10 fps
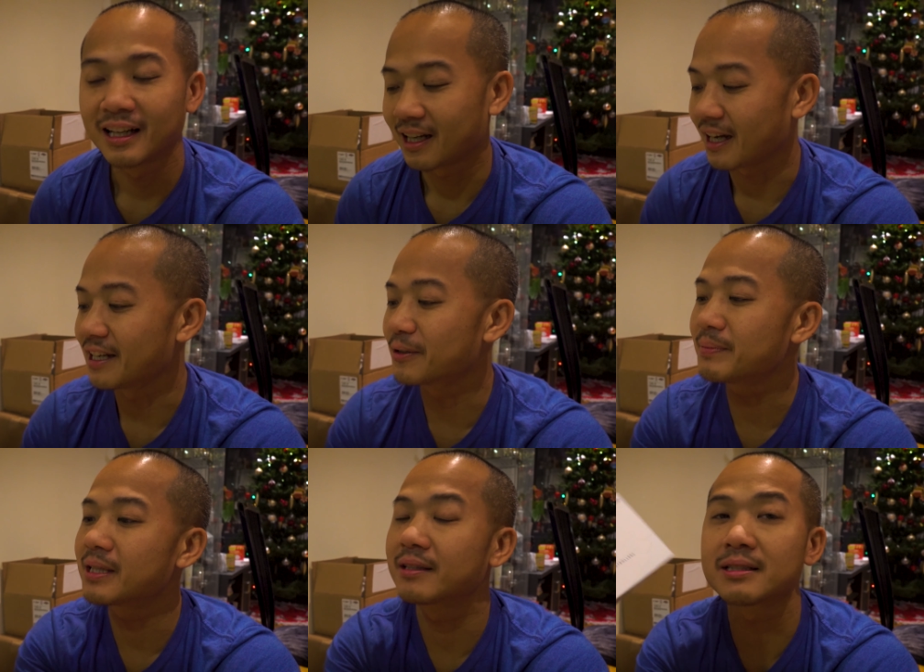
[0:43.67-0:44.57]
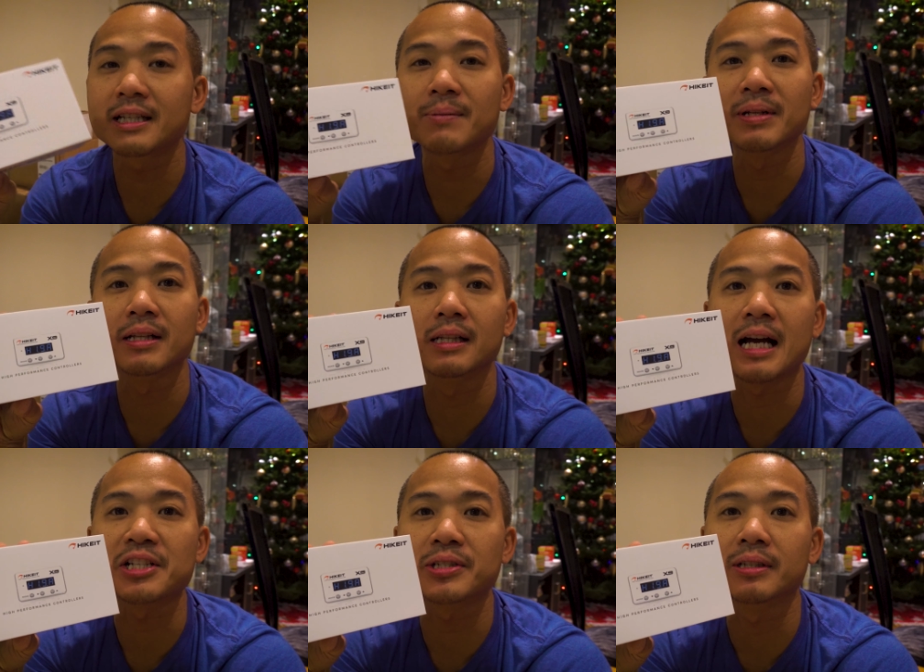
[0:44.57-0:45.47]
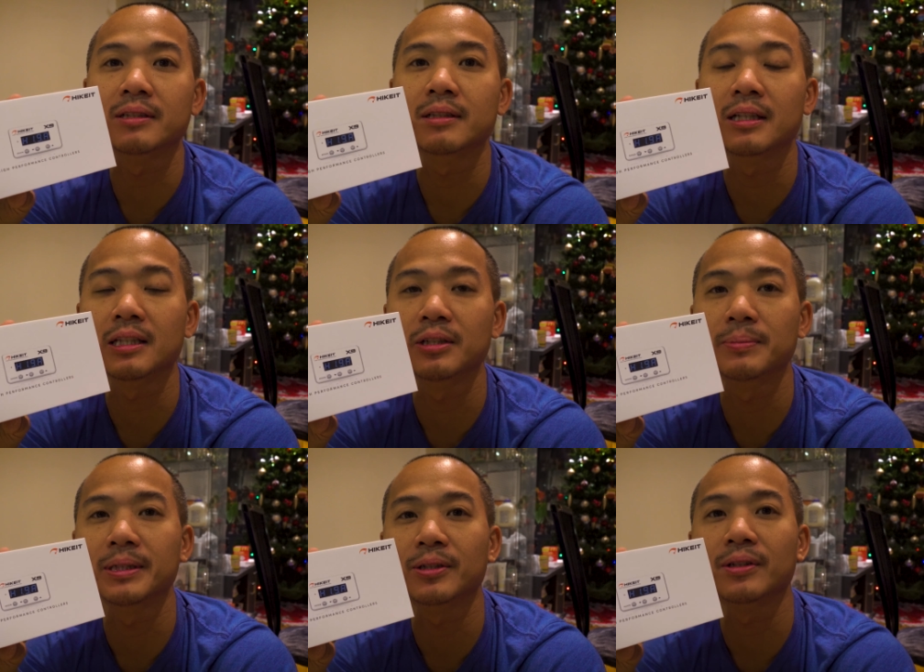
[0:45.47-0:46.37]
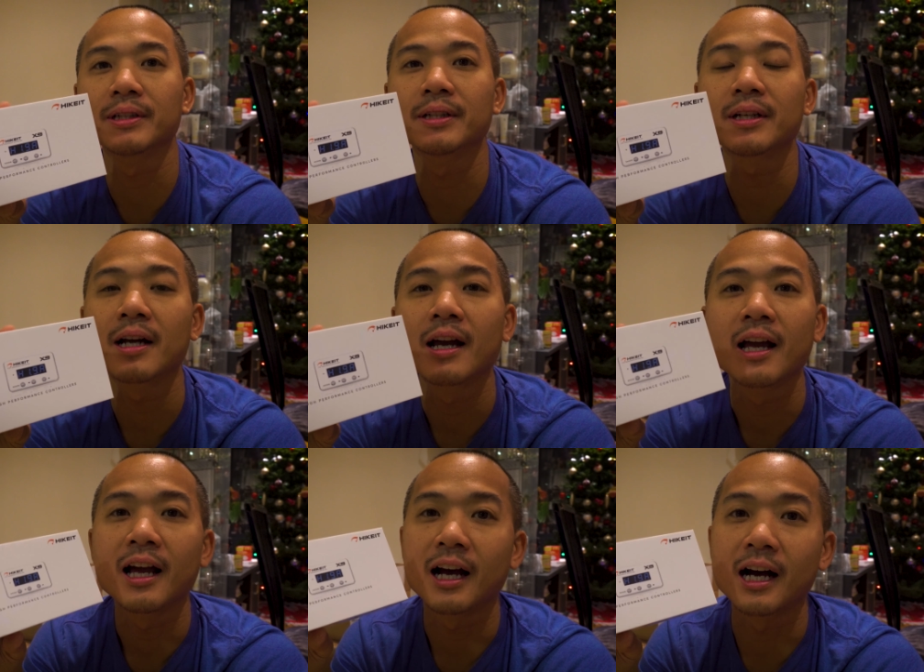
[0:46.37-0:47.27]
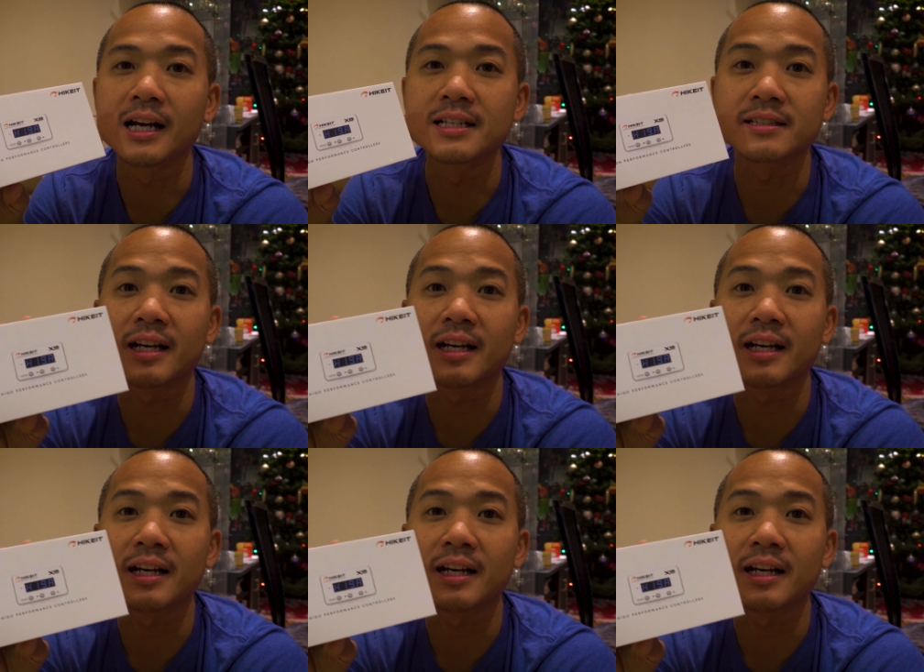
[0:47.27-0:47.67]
item, this came in actually a little bit earlier, is the